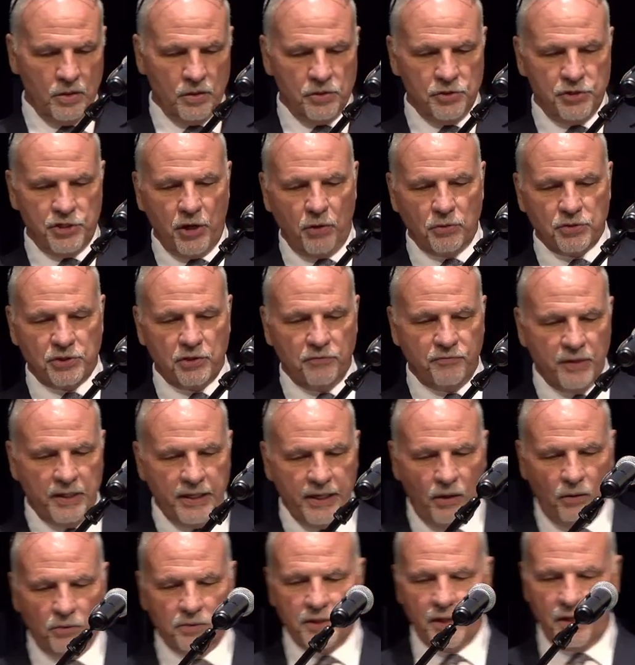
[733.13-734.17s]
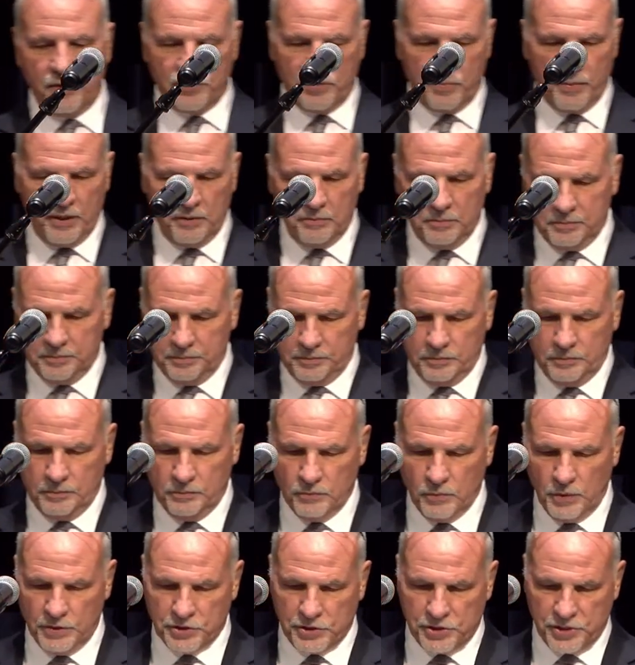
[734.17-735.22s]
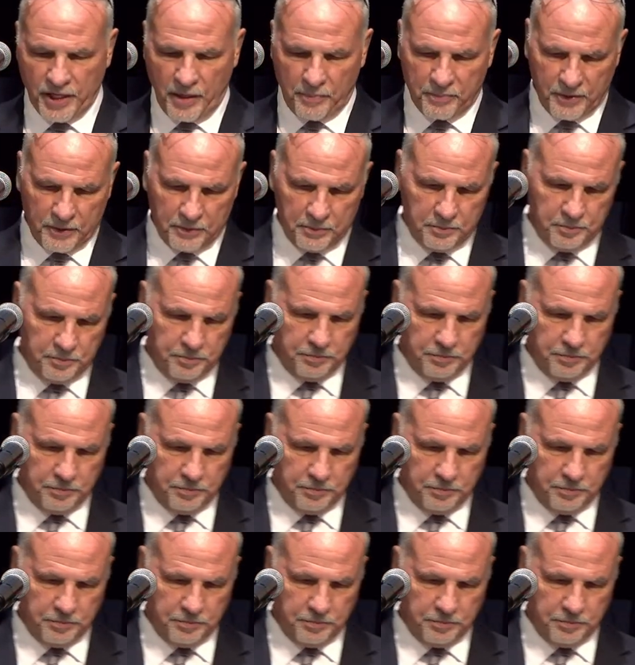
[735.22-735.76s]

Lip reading: Joseph in the Old Testament was a shepherd.